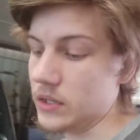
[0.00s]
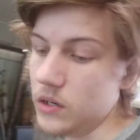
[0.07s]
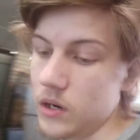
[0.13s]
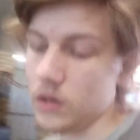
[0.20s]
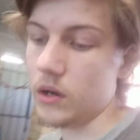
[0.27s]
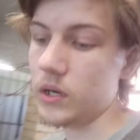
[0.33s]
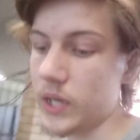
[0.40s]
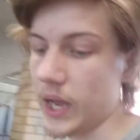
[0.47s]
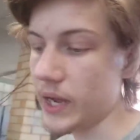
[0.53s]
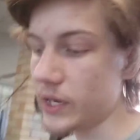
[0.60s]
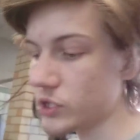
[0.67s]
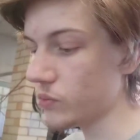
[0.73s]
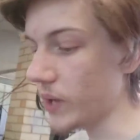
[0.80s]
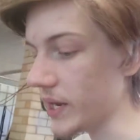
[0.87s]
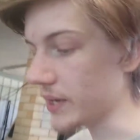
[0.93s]
oh, okay,
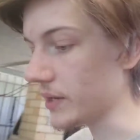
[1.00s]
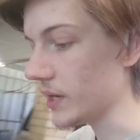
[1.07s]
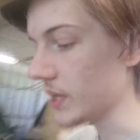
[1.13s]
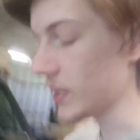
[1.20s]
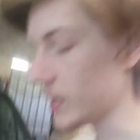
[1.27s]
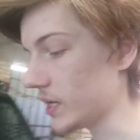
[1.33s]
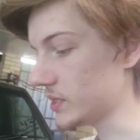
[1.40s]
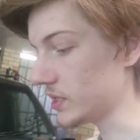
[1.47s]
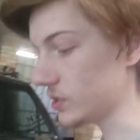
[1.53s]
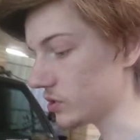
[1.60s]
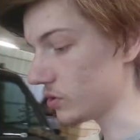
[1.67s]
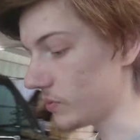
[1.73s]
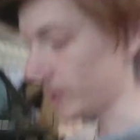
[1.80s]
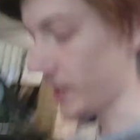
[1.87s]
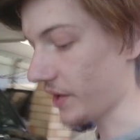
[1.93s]
sweet. It didn't
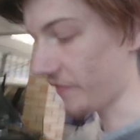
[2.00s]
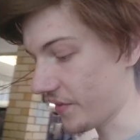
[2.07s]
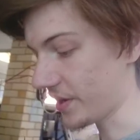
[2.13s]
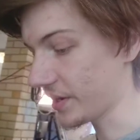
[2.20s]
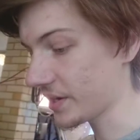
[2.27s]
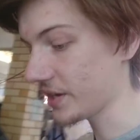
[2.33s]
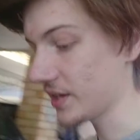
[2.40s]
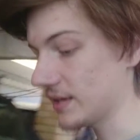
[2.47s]
do anything.